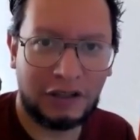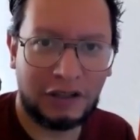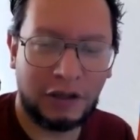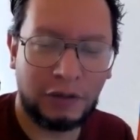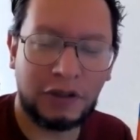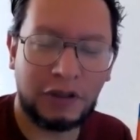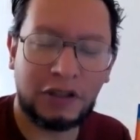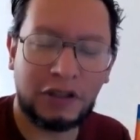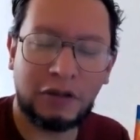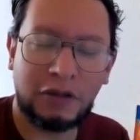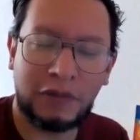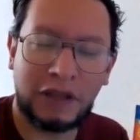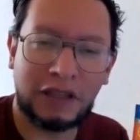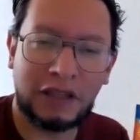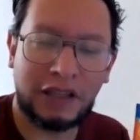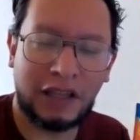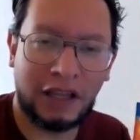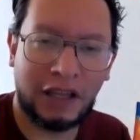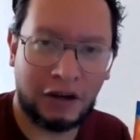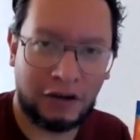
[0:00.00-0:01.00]
They will
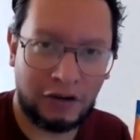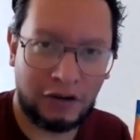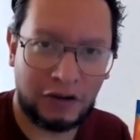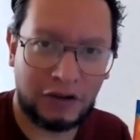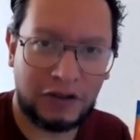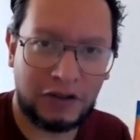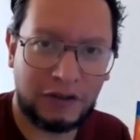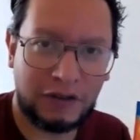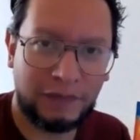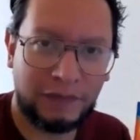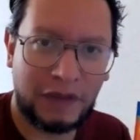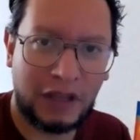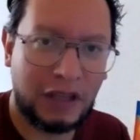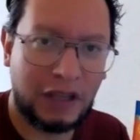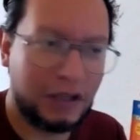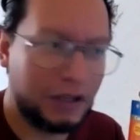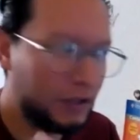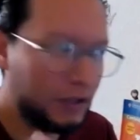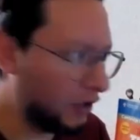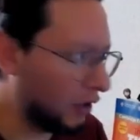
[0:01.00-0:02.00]
commit errors.
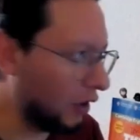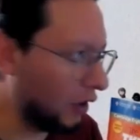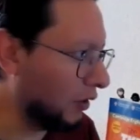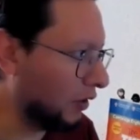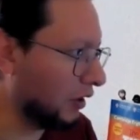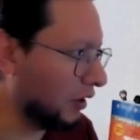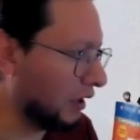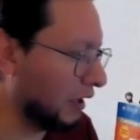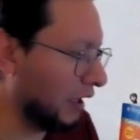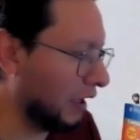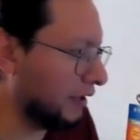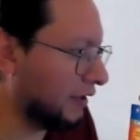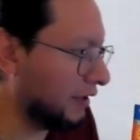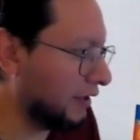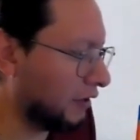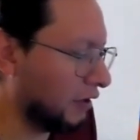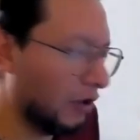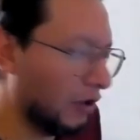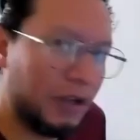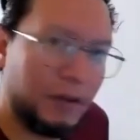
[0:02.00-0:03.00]
So
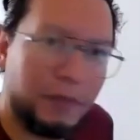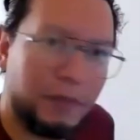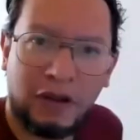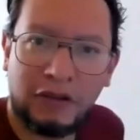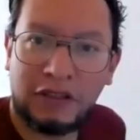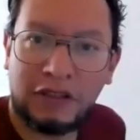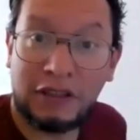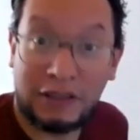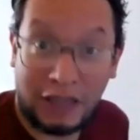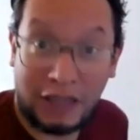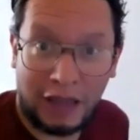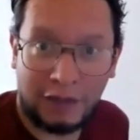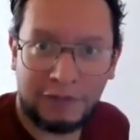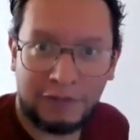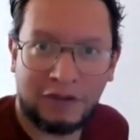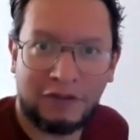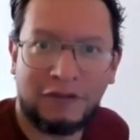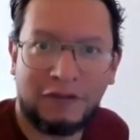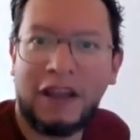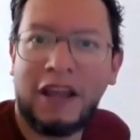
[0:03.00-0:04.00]
let's talk about the
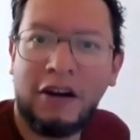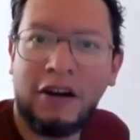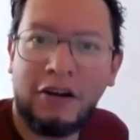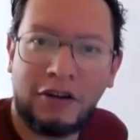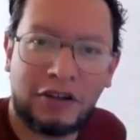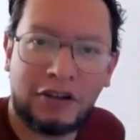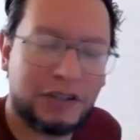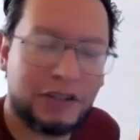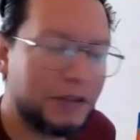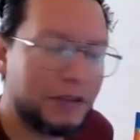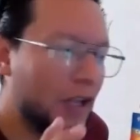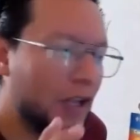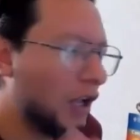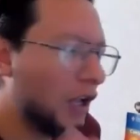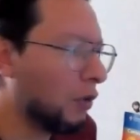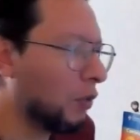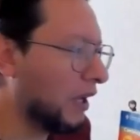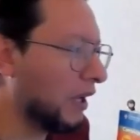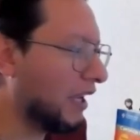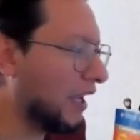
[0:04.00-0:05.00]
types of errors.
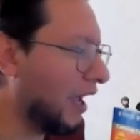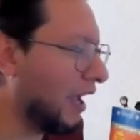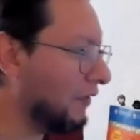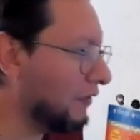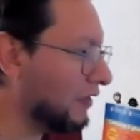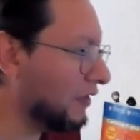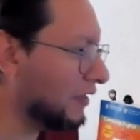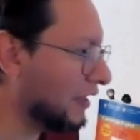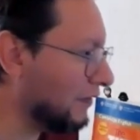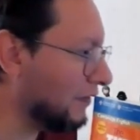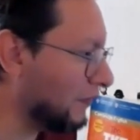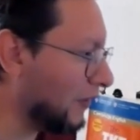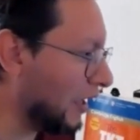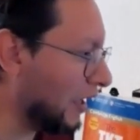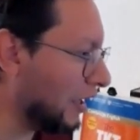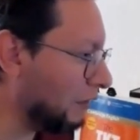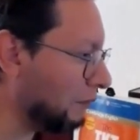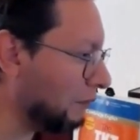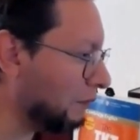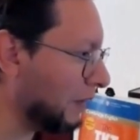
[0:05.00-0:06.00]
We have
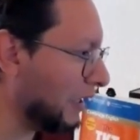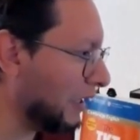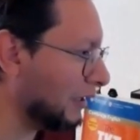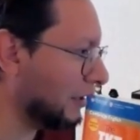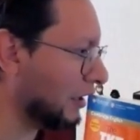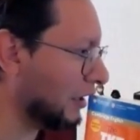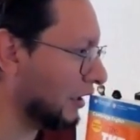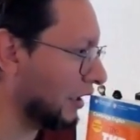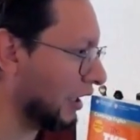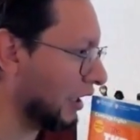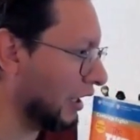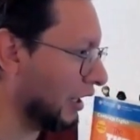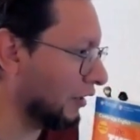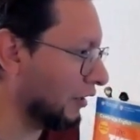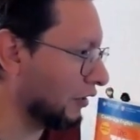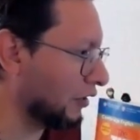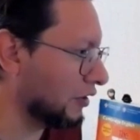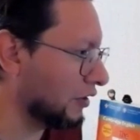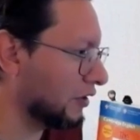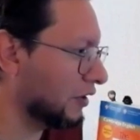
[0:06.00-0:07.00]
developmental
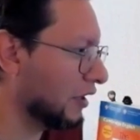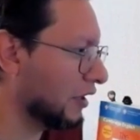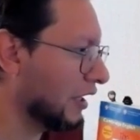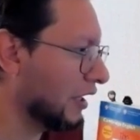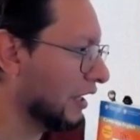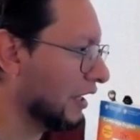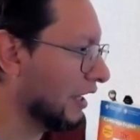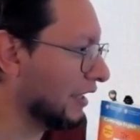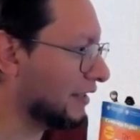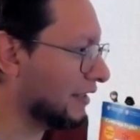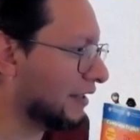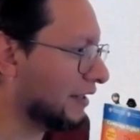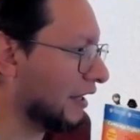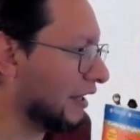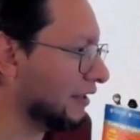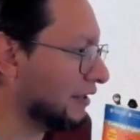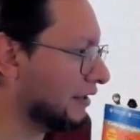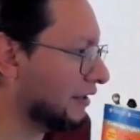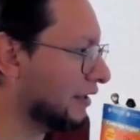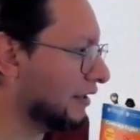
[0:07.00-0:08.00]
errors. It
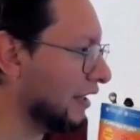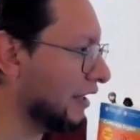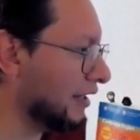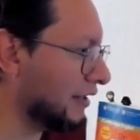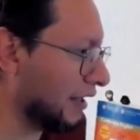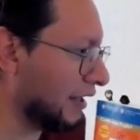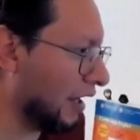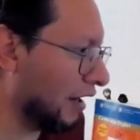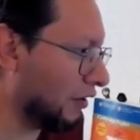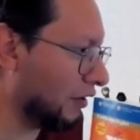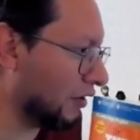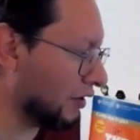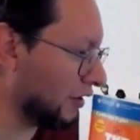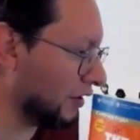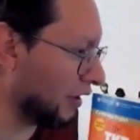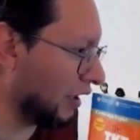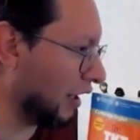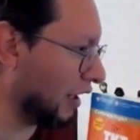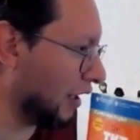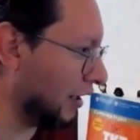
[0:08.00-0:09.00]
says these
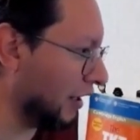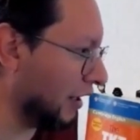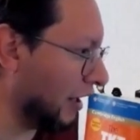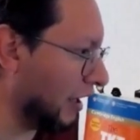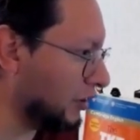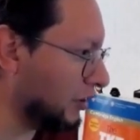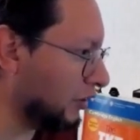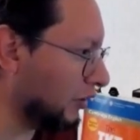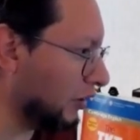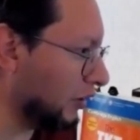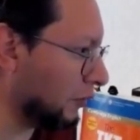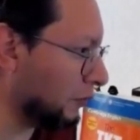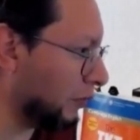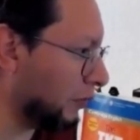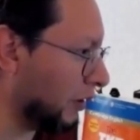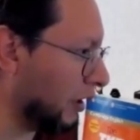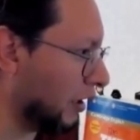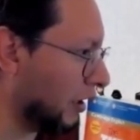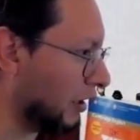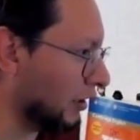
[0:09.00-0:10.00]
errors are a natural
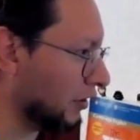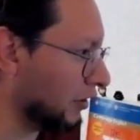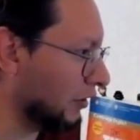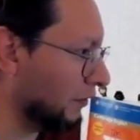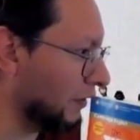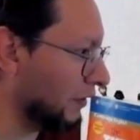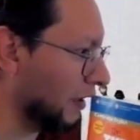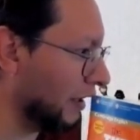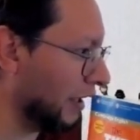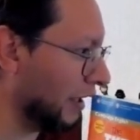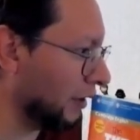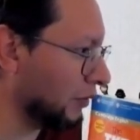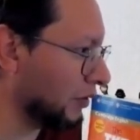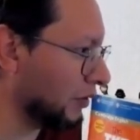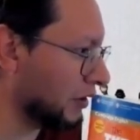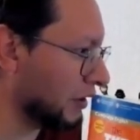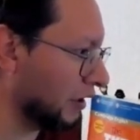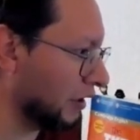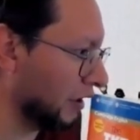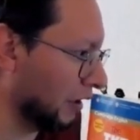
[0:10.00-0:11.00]
part of a
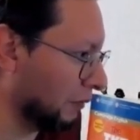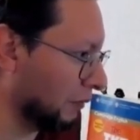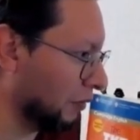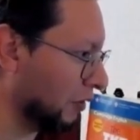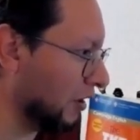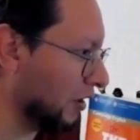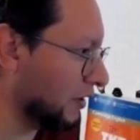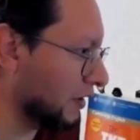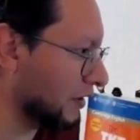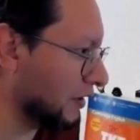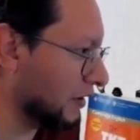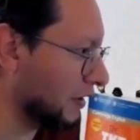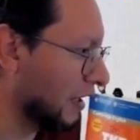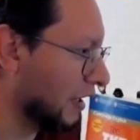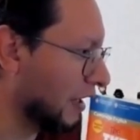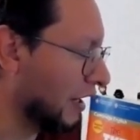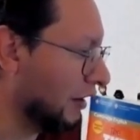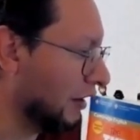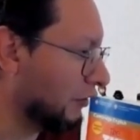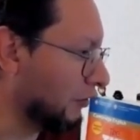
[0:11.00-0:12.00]
language learning process.
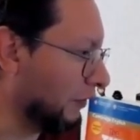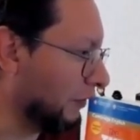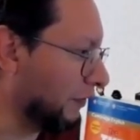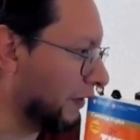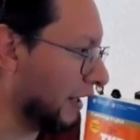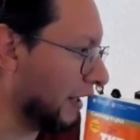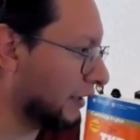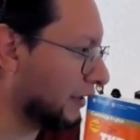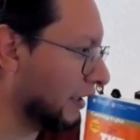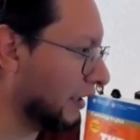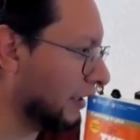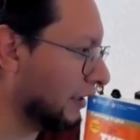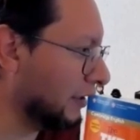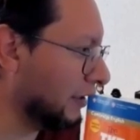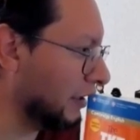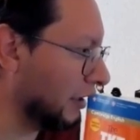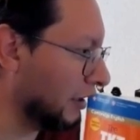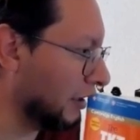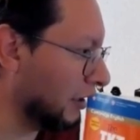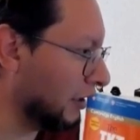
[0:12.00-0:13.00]
Reflecting
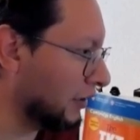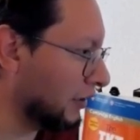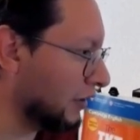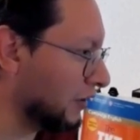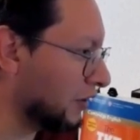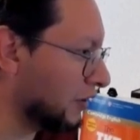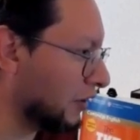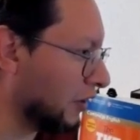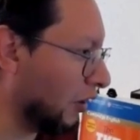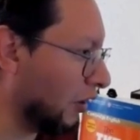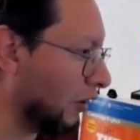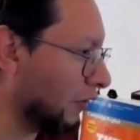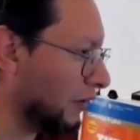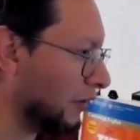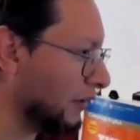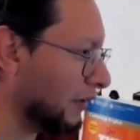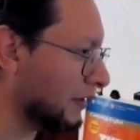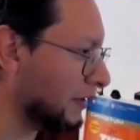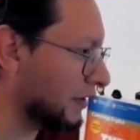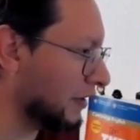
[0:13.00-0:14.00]
the learner's
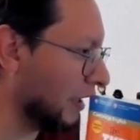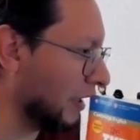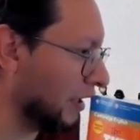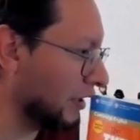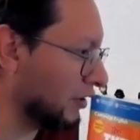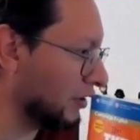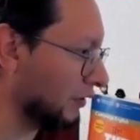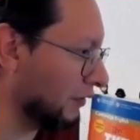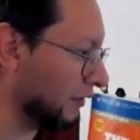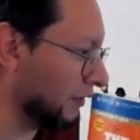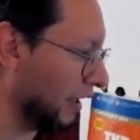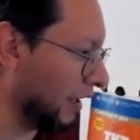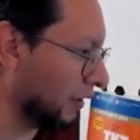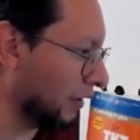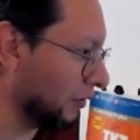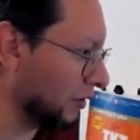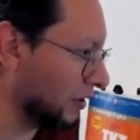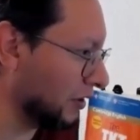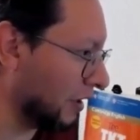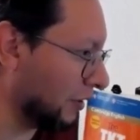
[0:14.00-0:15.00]
current stage of
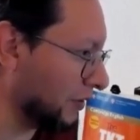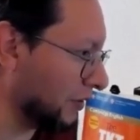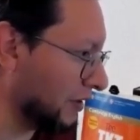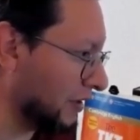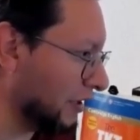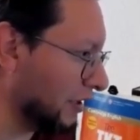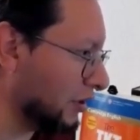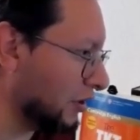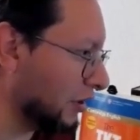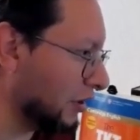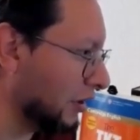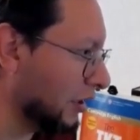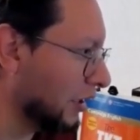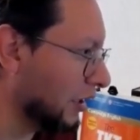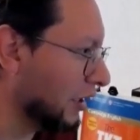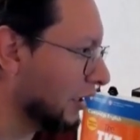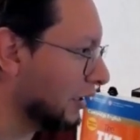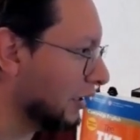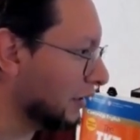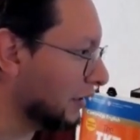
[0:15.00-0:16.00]
language acquisition,
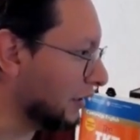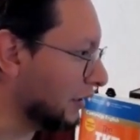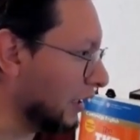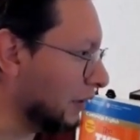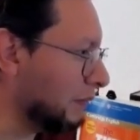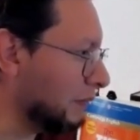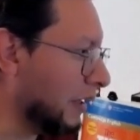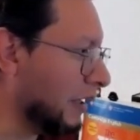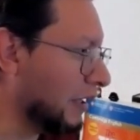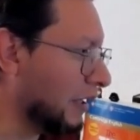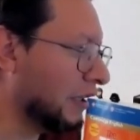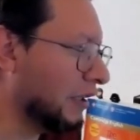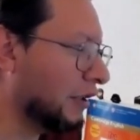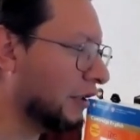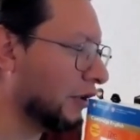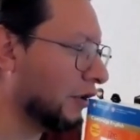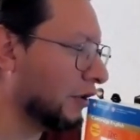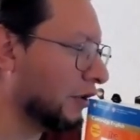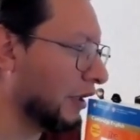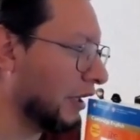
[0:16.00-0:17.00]
they may
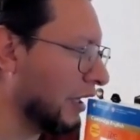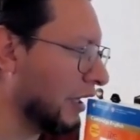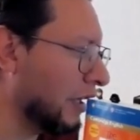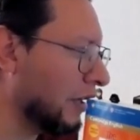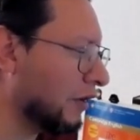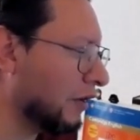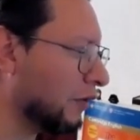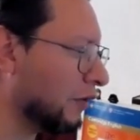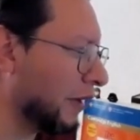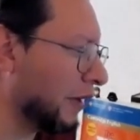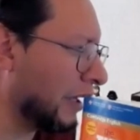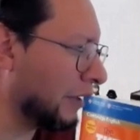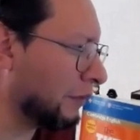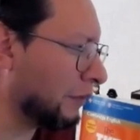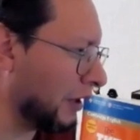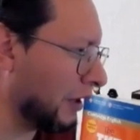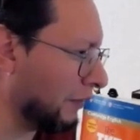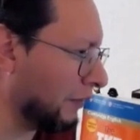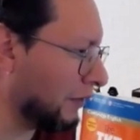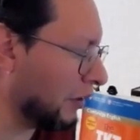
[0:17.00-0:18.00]
include
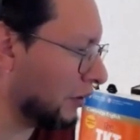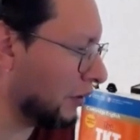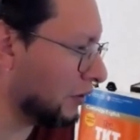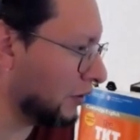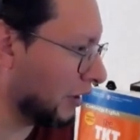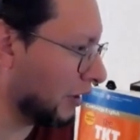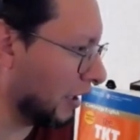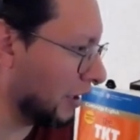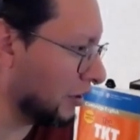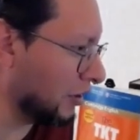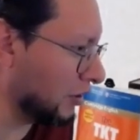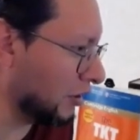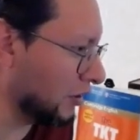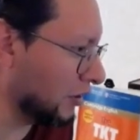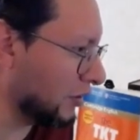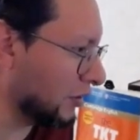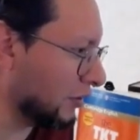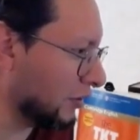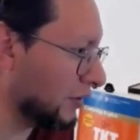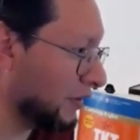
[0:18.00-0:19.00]
incorrect verb
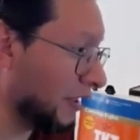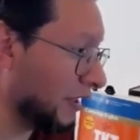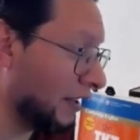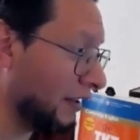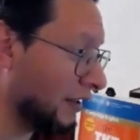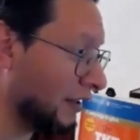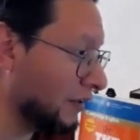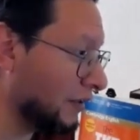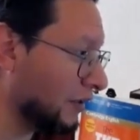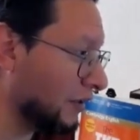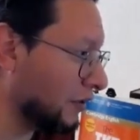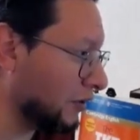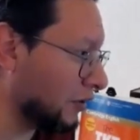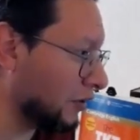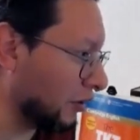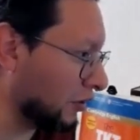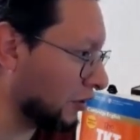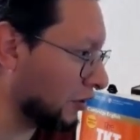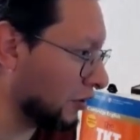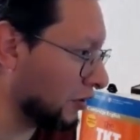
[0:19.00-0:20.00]
conjugations or sentence
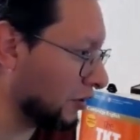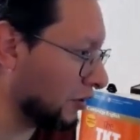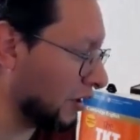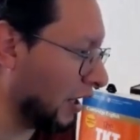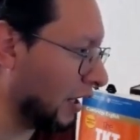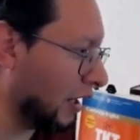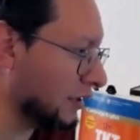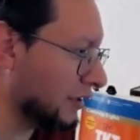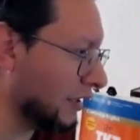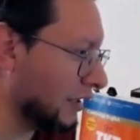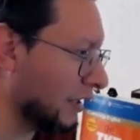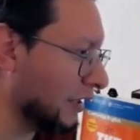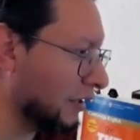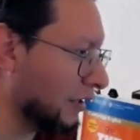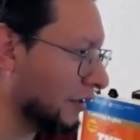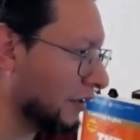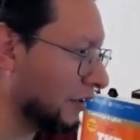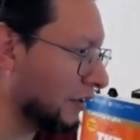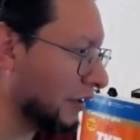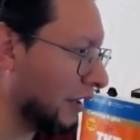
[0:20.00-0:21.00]
structures as the
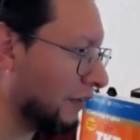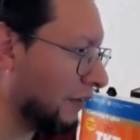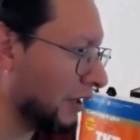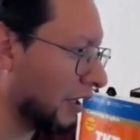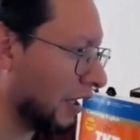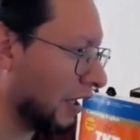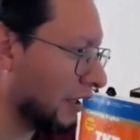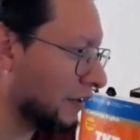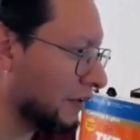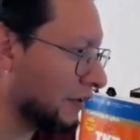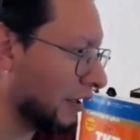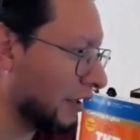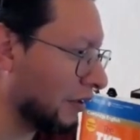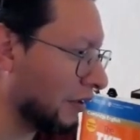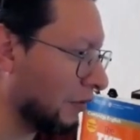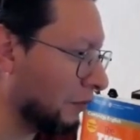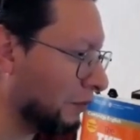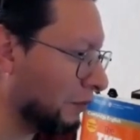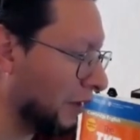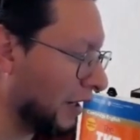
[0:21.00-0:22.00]
learner navigates the
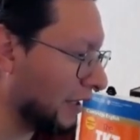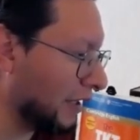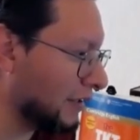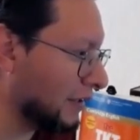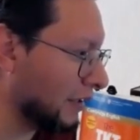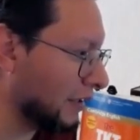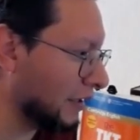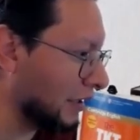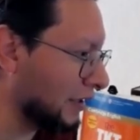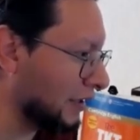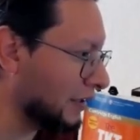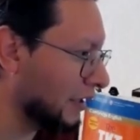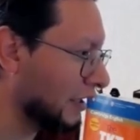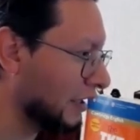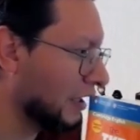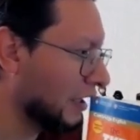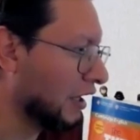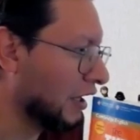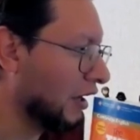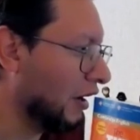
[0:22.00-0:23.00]
complexities
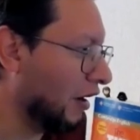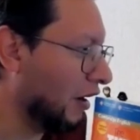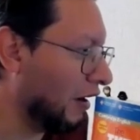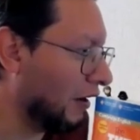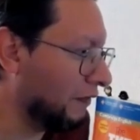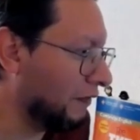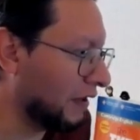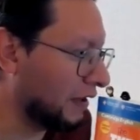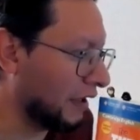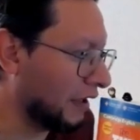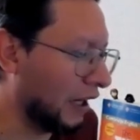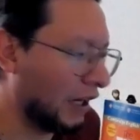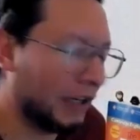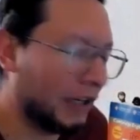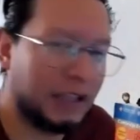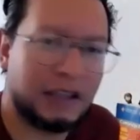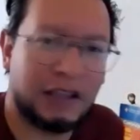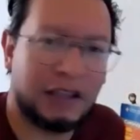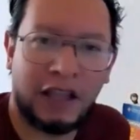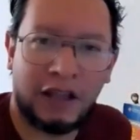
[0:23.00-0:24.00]
of a
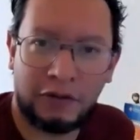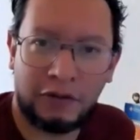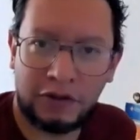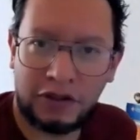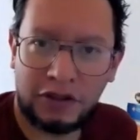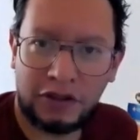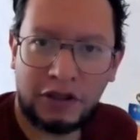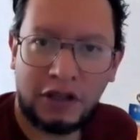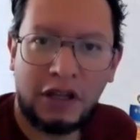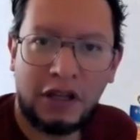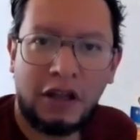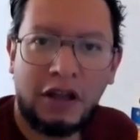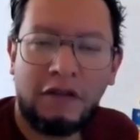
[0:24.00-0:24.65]
target language.